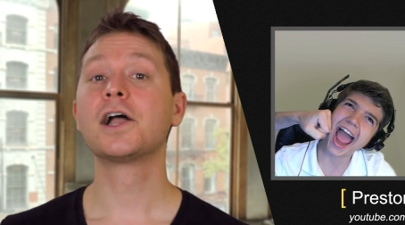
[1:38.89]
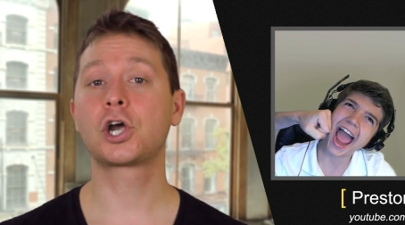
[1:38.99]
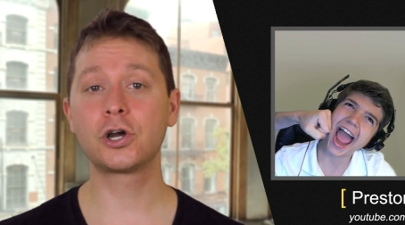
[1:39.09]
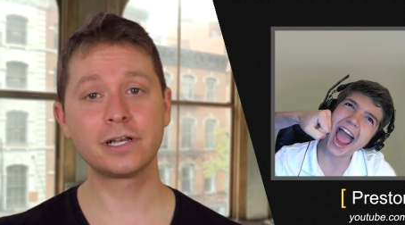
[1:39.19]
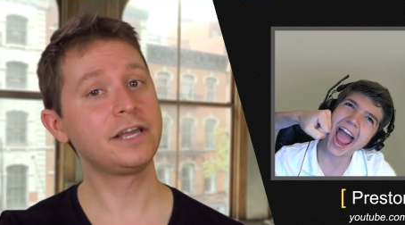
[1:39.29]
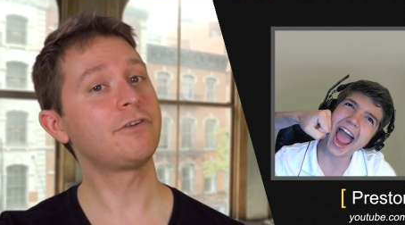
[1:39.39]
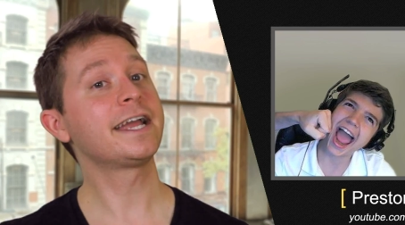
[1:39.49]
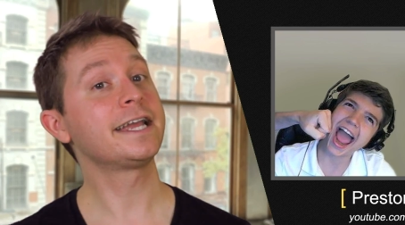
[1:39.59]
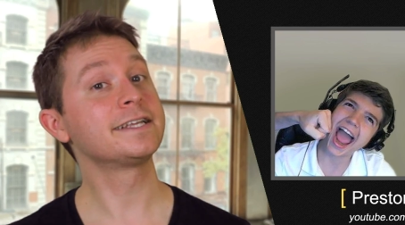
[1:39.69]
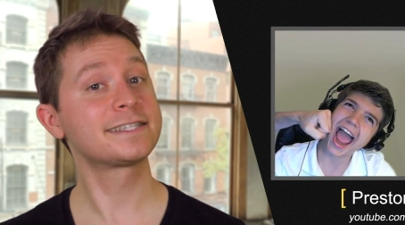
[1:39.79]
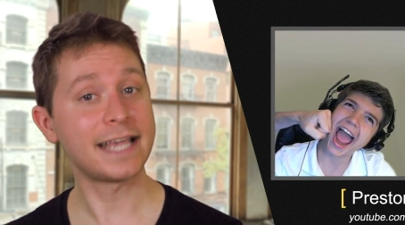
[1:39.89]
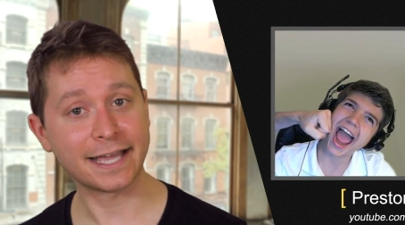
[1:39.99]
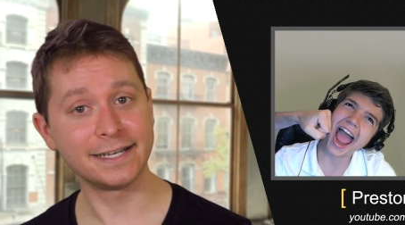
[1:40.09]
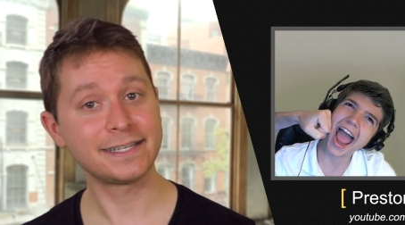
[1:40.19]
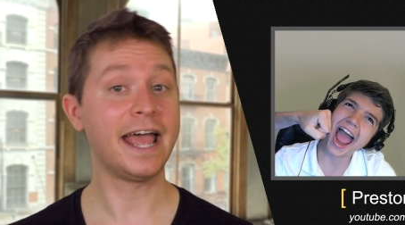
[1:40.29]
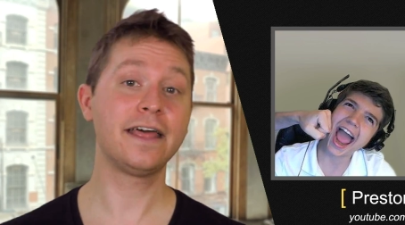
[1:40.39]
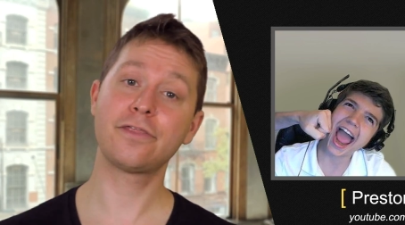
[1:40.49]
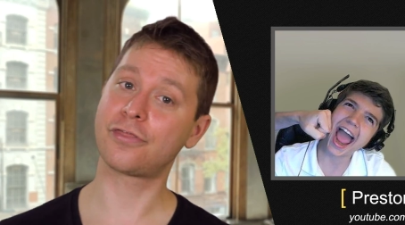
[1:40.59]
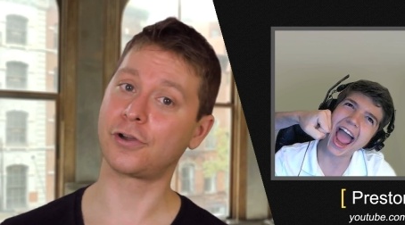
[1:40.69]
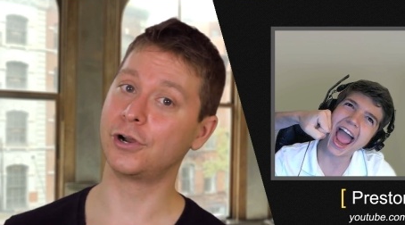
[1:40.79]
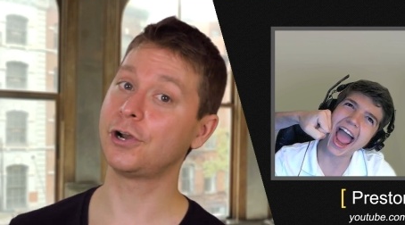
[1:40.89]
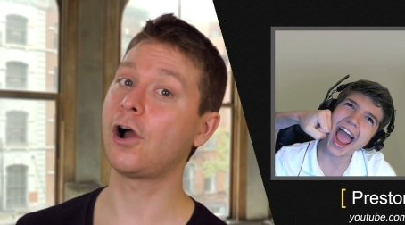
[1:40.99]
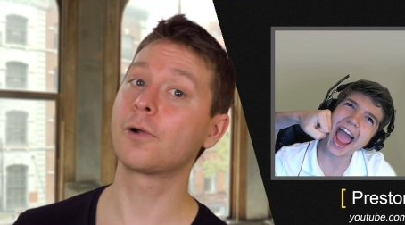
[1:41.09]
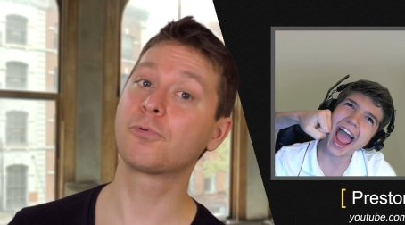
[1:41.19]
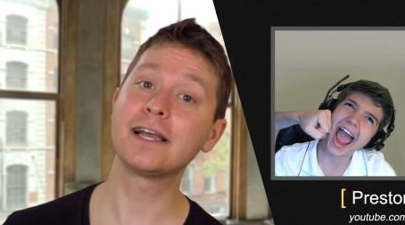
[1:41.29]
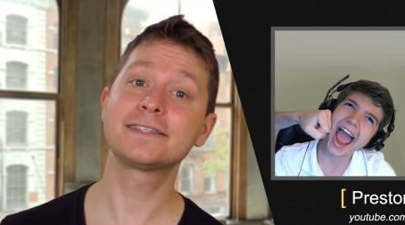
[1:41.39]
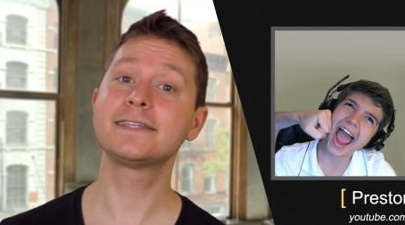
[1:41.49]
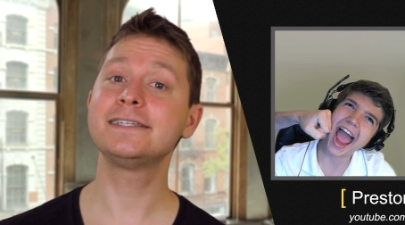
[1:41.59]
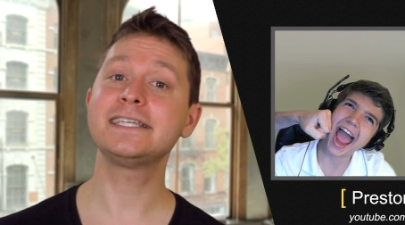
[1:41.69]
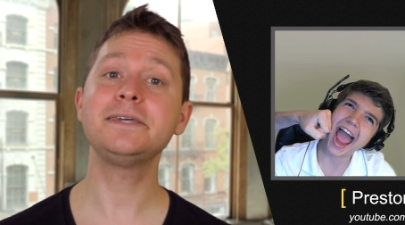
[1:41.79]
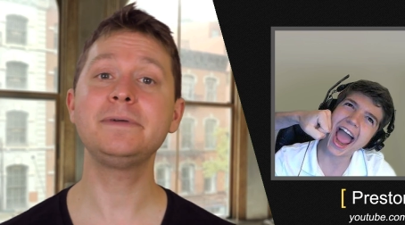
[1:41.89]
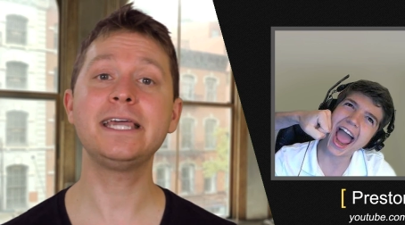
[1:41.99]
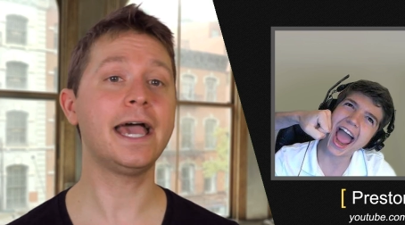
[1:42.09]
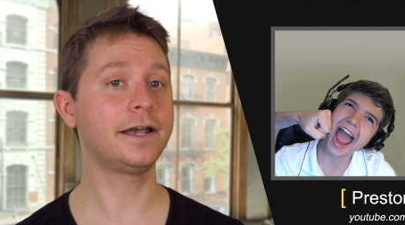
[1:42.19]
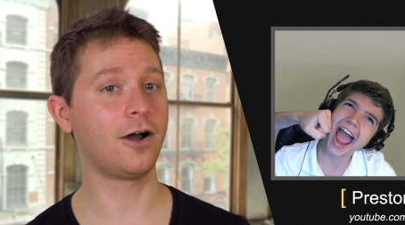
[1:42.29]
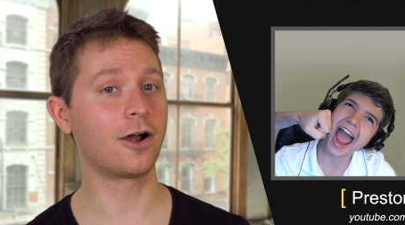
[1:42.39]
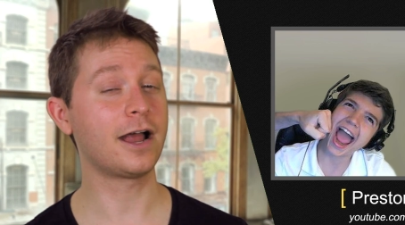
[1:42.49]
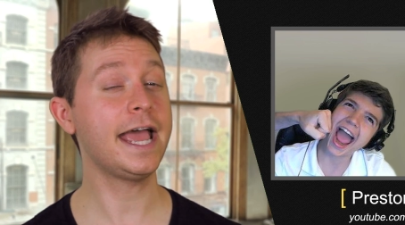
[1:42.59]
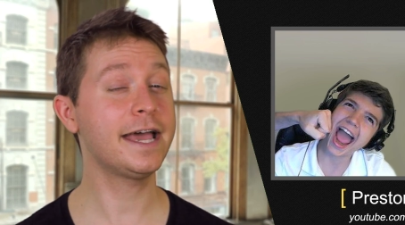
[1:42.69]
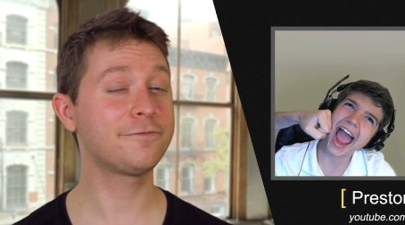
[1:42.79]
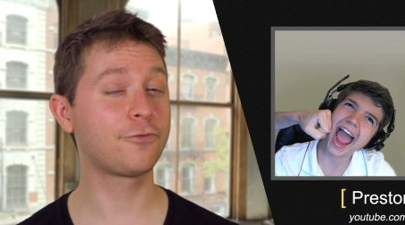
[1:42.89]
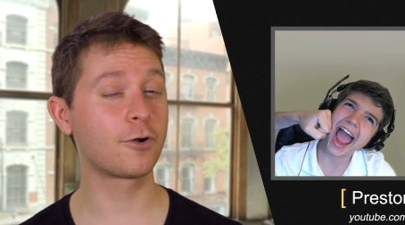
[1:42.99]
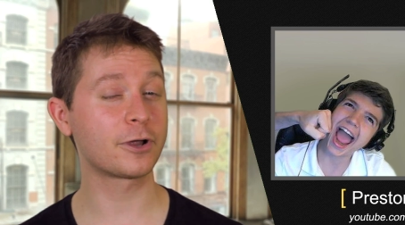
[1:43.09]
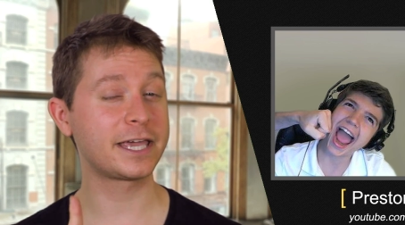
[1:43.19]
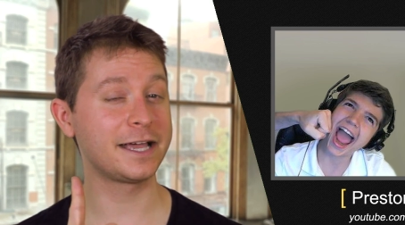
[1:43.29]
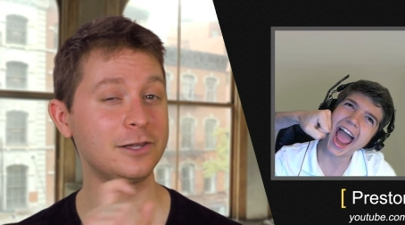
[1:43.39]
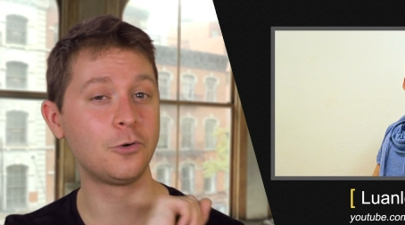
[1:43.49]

Speaker 1: Currently ranking second and third are Preston TBNR and former King